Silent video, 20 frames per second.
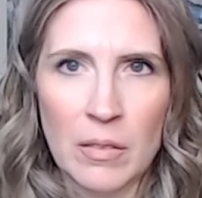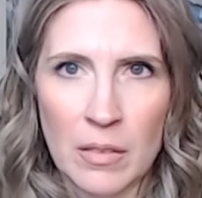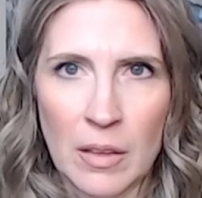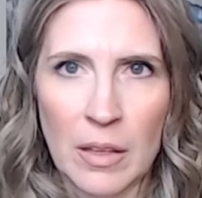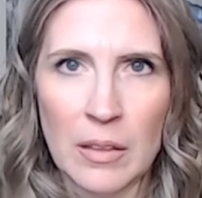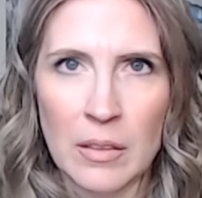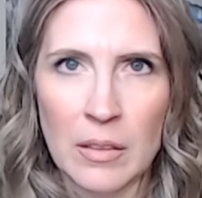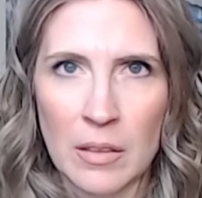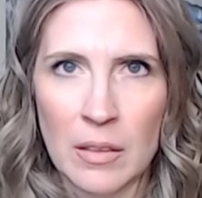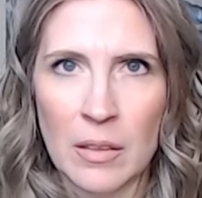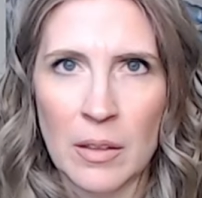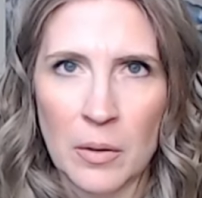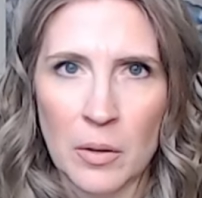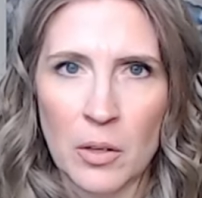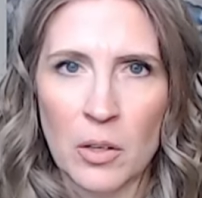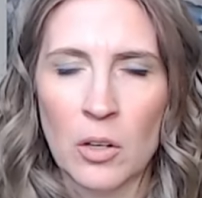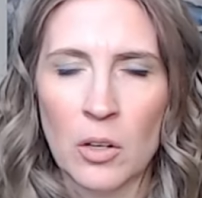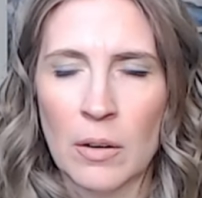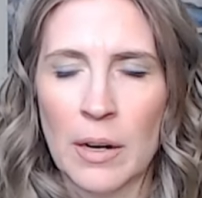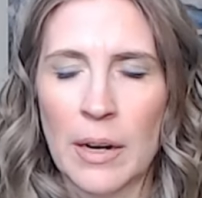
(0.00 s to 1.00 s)
that they're
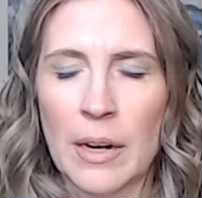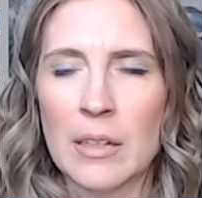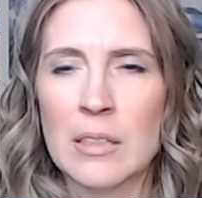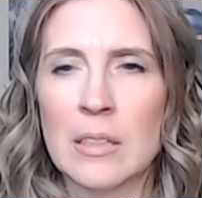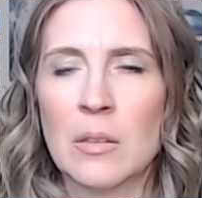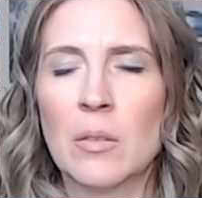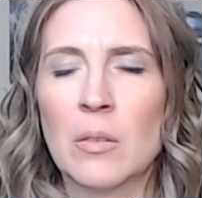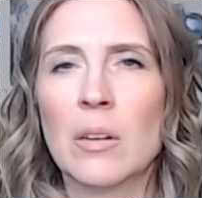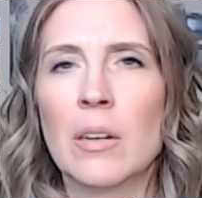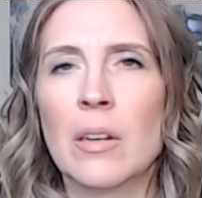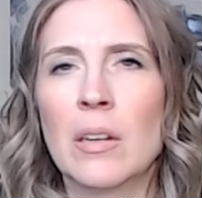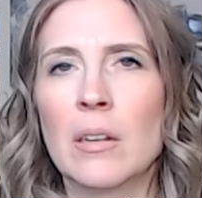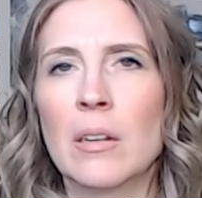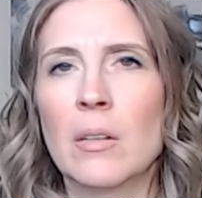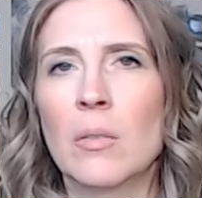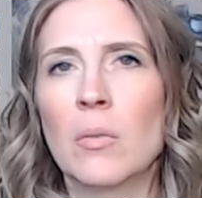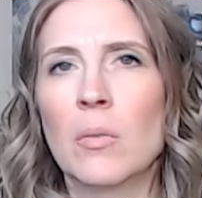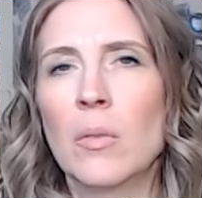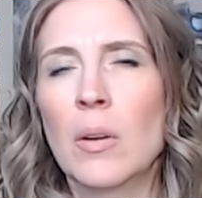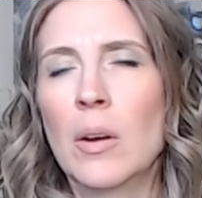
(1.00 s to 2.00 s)
correct in,
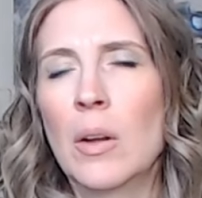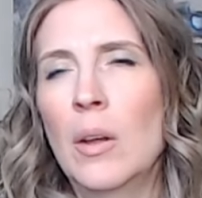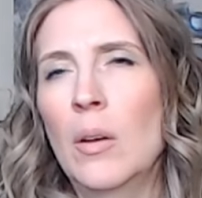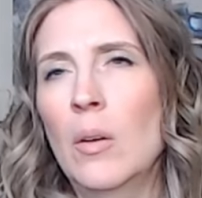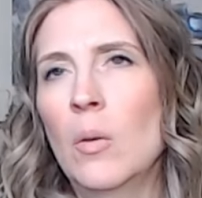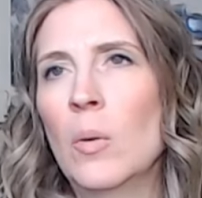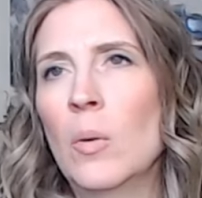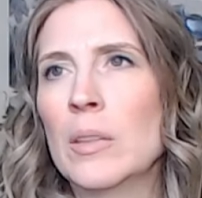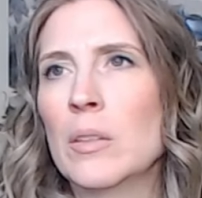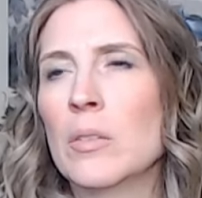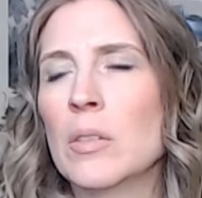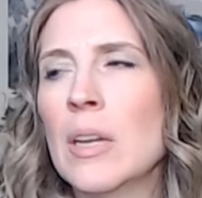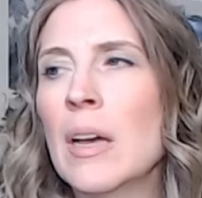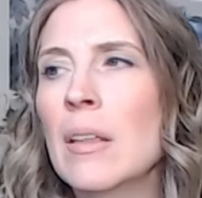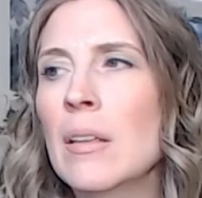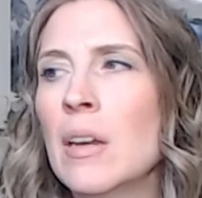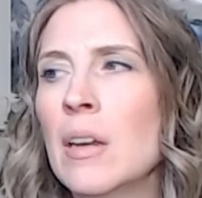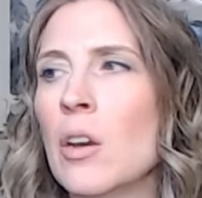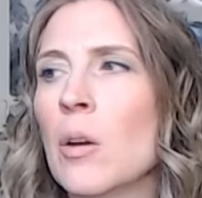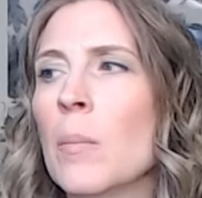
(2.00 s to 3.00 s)
in what they're
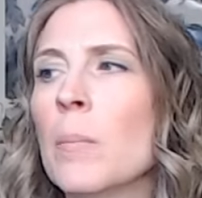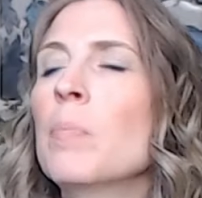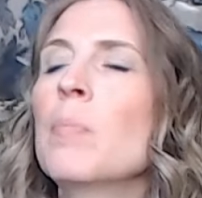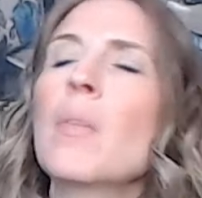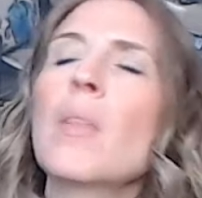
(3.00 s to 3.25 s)
telling you.